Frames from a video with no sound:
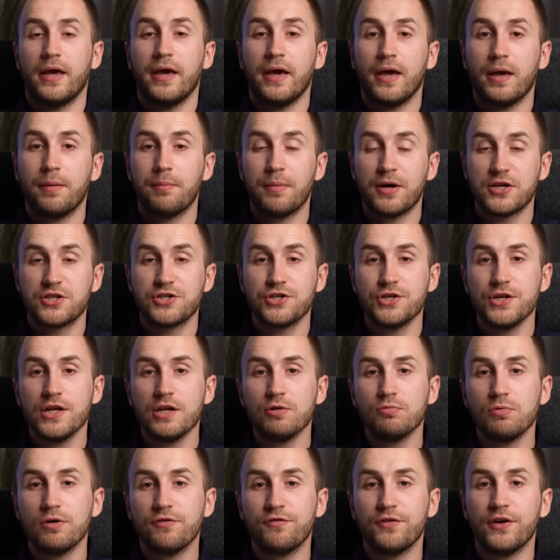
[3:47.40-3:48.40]
A
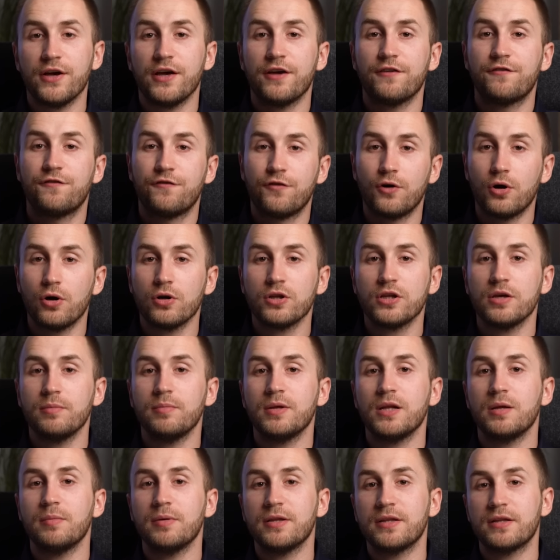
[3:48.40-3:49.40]
machine with a
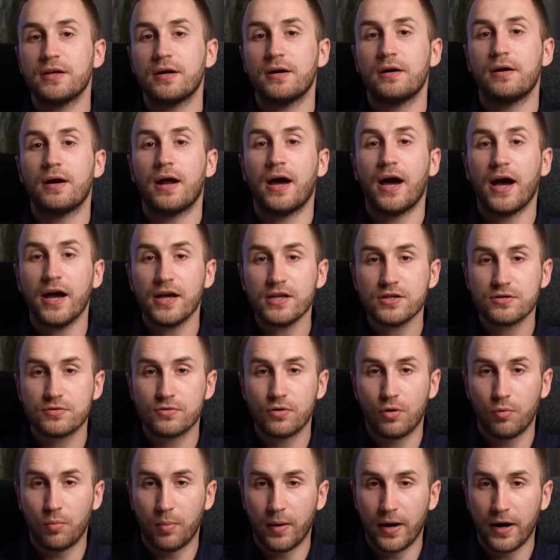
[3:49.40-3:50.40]
40mm eye
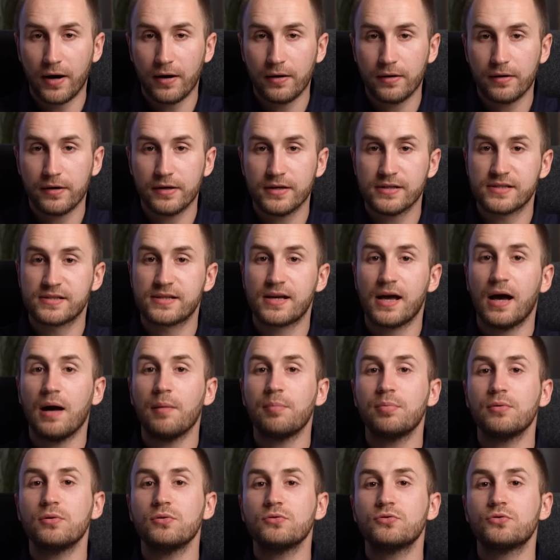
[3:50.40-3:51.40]
drawbar is
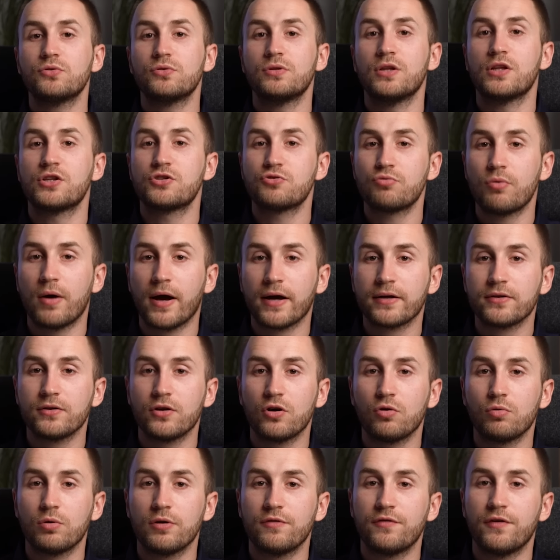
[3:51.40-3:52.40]
coupled to the
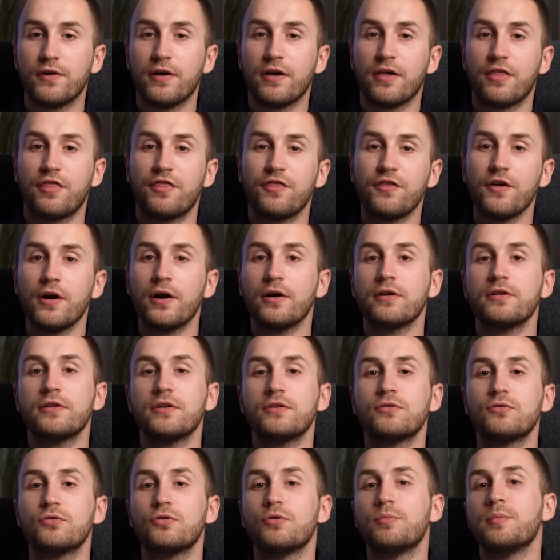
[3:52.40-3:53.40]
tractor with a
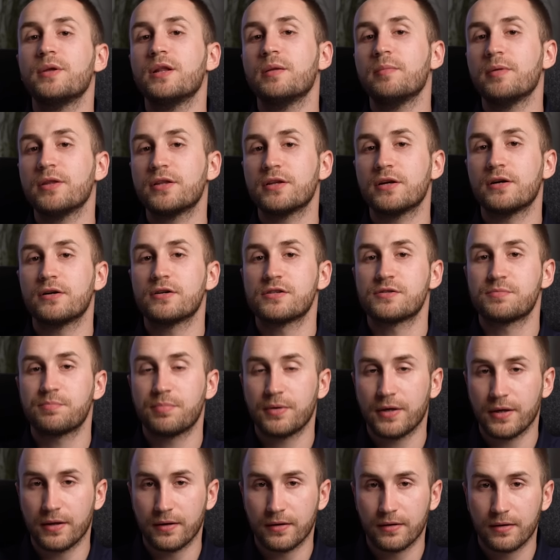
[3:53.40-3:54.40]
32mm
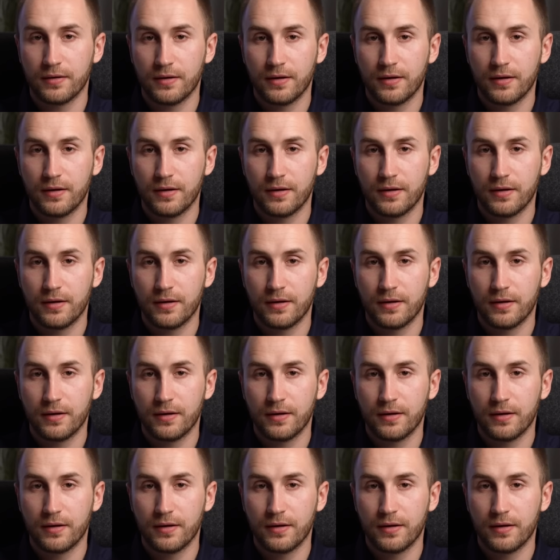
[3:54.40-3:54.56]
pin.